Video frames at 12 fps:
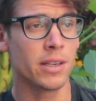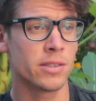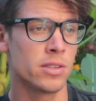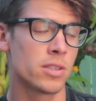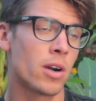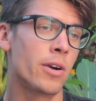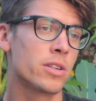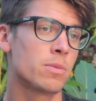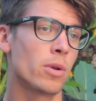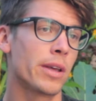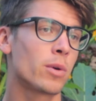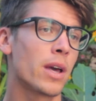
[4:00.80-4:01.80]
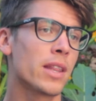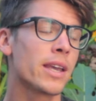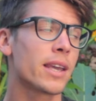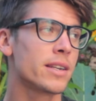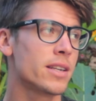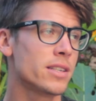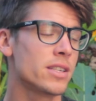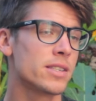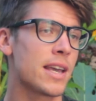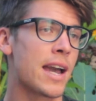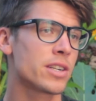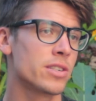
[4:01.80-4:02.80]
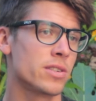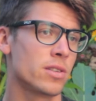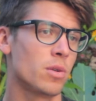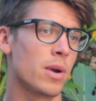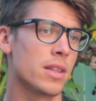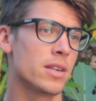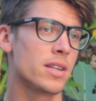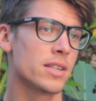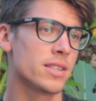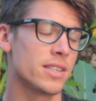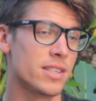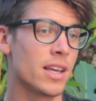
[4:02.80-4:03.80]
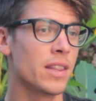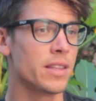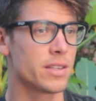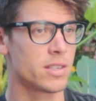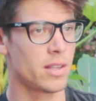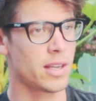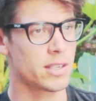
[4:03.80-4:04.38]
dustin's art it's more like well i like dustin's actions and the way that dustin has done this